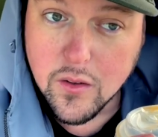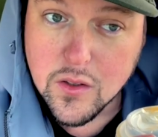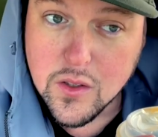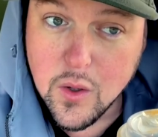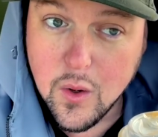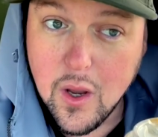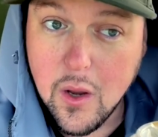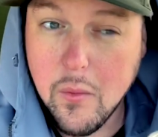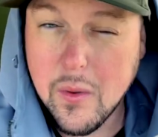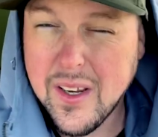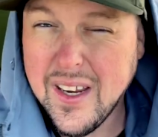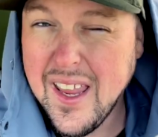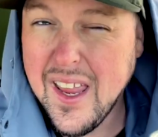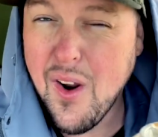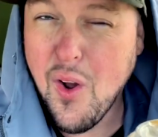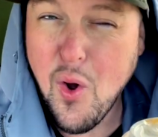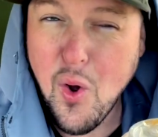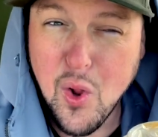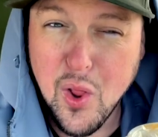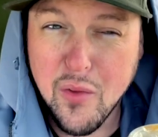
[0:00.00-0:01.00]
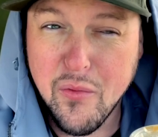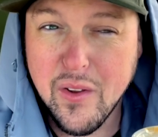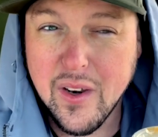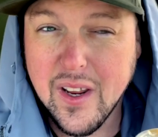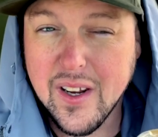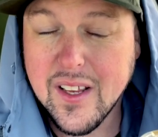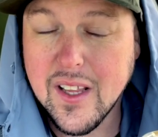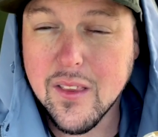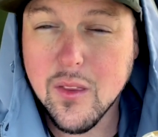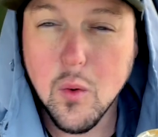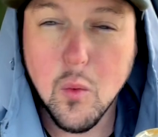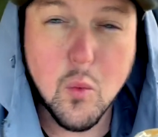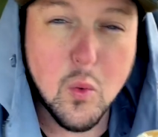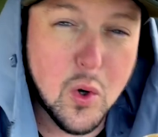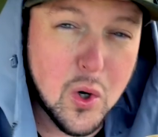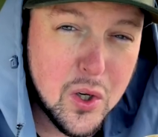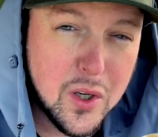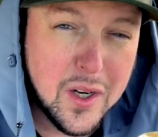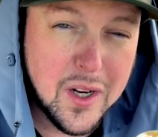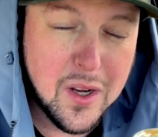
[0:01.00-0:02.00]
So I would get all of it. I'd get the
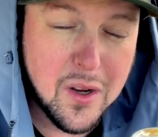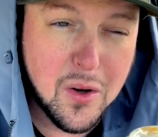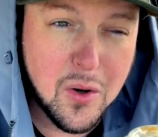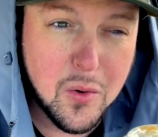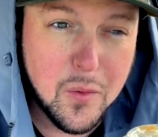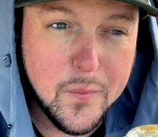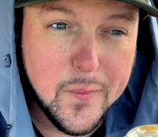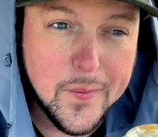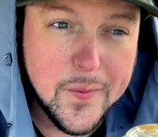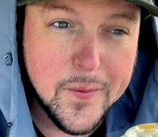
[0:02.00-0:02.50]
workout.